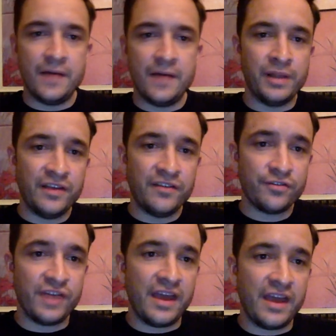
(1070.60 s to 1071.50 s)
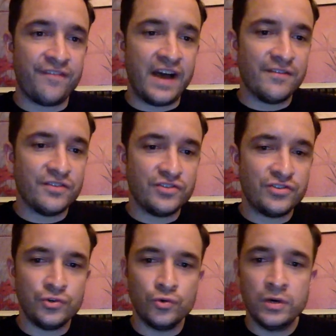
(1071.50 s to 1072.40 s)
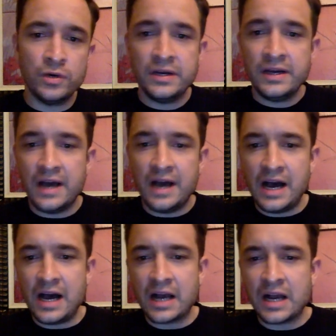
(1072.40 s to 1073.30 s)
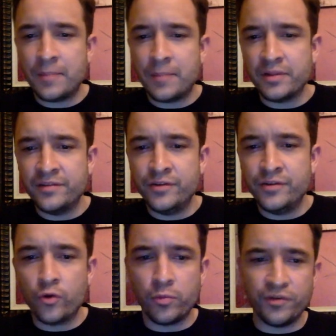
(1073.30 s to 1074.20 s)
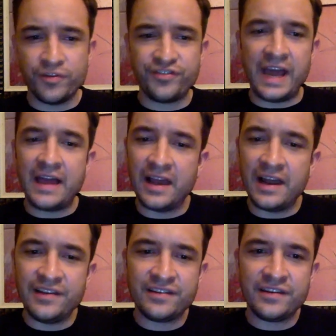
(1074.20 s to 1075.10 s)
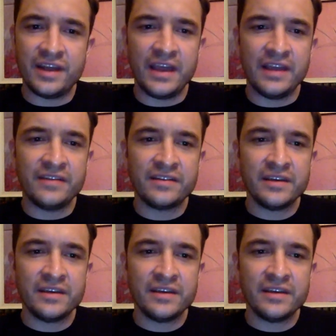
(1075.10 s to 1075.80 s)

Blazers 5-2. A couple of notable stat lines tonight.